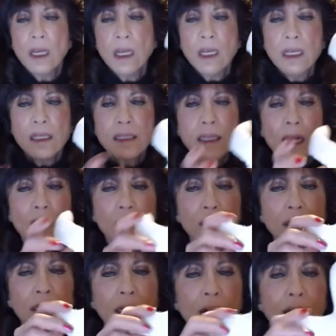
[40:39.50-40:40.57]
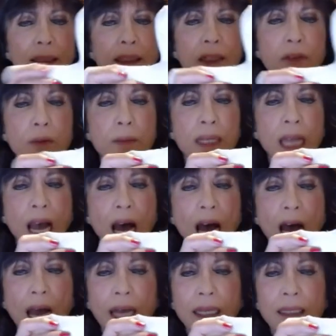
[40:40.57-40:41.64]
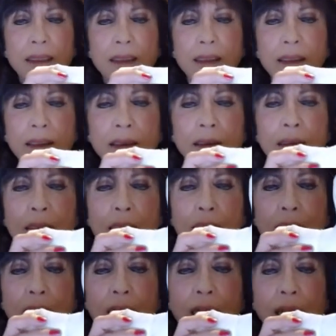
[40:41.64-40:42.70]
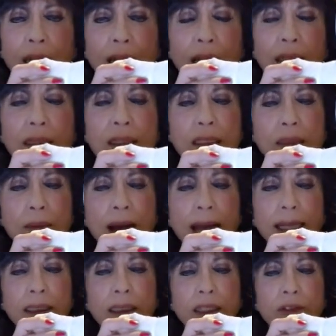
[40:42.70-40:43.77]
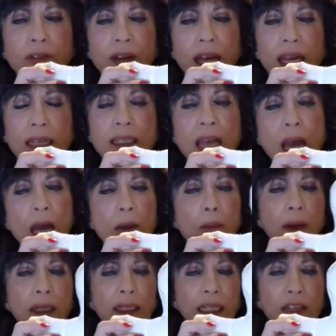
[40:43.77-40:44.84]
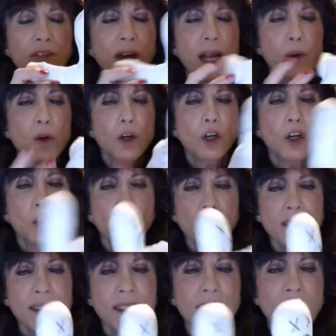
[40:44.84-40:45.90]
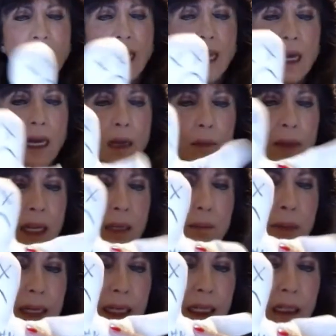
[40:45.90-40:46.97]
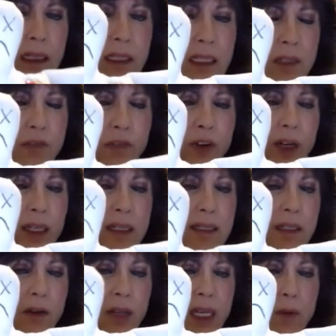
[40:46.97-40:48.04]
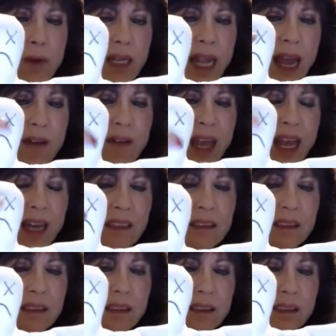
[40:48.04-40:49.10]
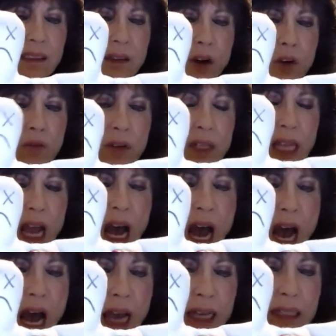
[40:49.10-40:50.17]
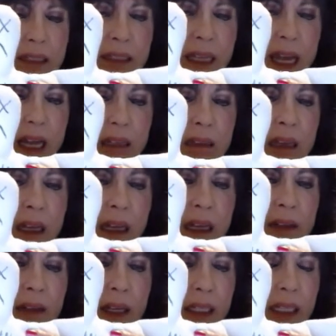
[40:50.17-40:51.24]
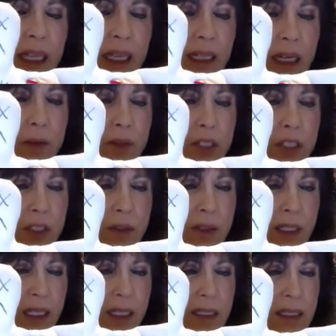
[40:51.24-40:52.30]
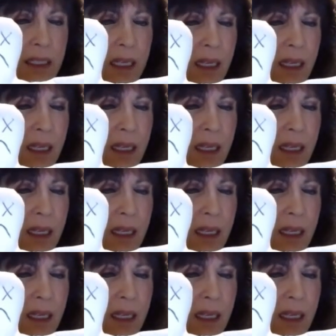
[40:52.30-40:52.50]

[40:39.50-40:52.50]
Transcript: So, you know, I'd give him the eyes and the smiley face. But if I were cursing him, it'd be different. So he would have X's over the eyes. And then again, I would do this.